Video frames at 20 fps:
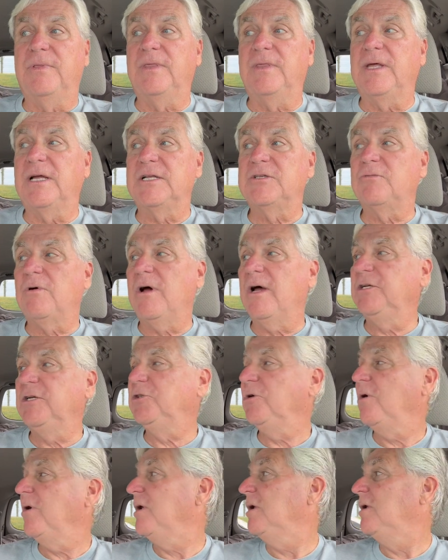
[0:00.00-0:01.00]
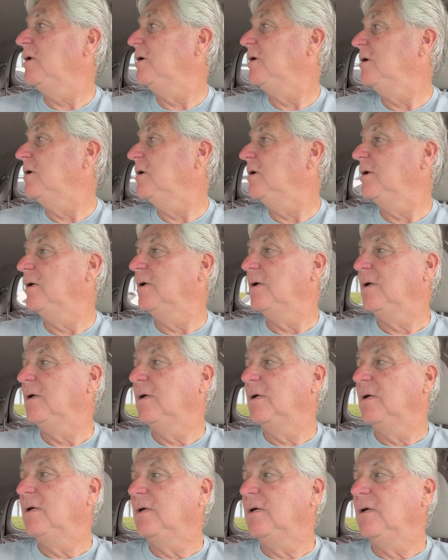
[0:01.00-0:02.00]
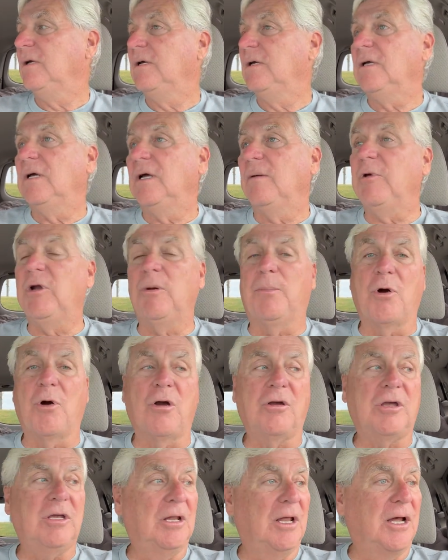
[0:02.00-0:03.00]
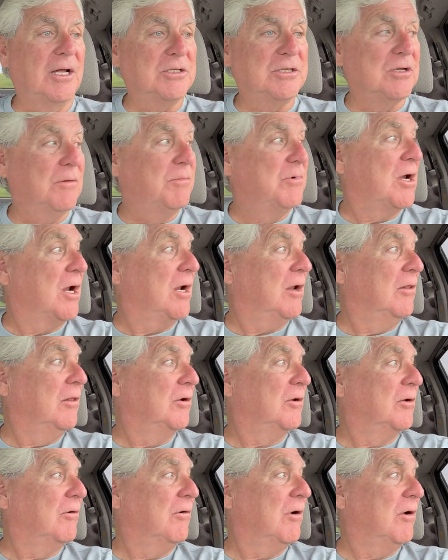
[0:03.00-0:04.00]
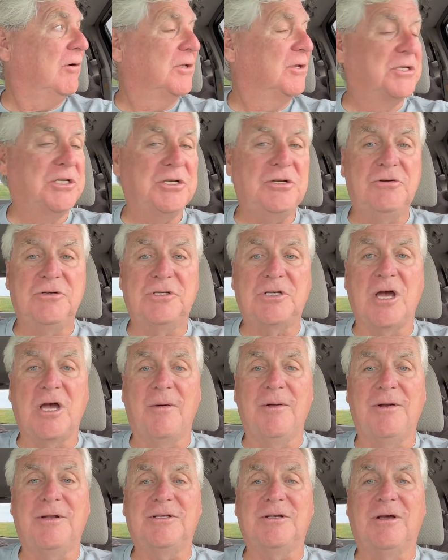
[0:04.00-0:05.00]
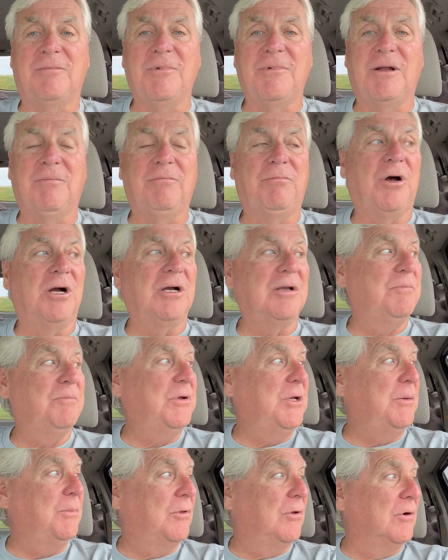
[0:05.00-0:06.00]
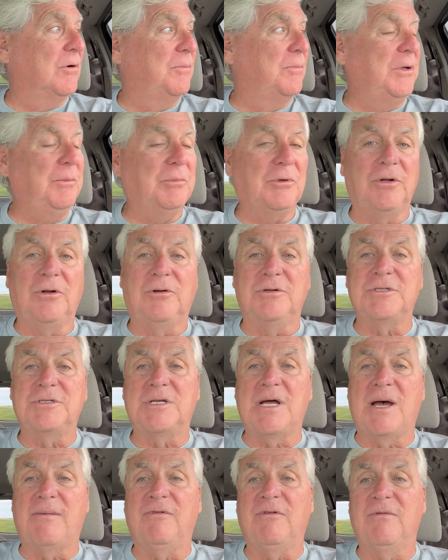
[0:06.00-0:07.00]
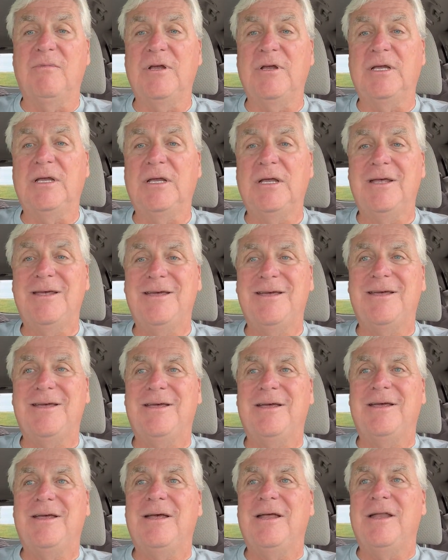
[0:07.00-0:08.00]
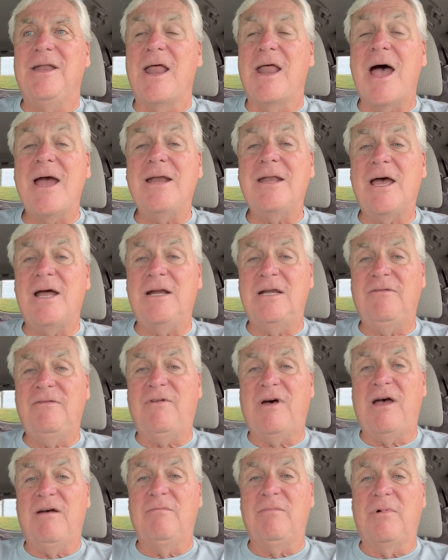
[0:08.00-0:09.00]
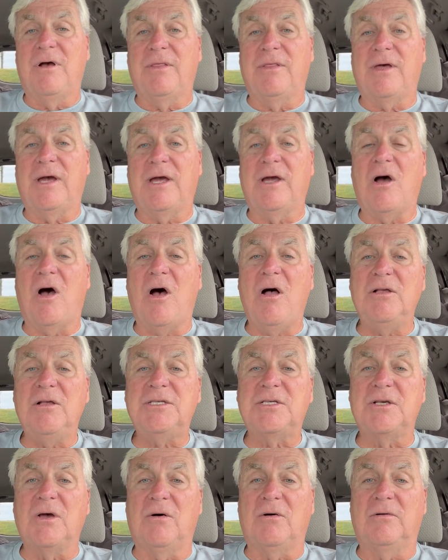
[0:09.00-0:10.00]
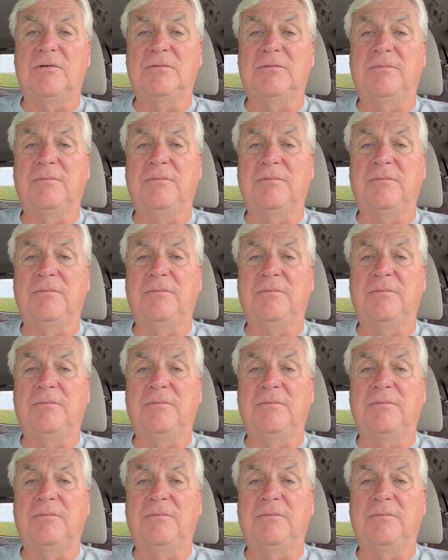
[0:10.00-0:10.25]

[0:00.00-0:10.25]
That's why I joined. I'm in a parking lot, so I'm kind of looking around to see who's coming, so I'm not bugging people or people won't stop for me. $9.95 a month. I also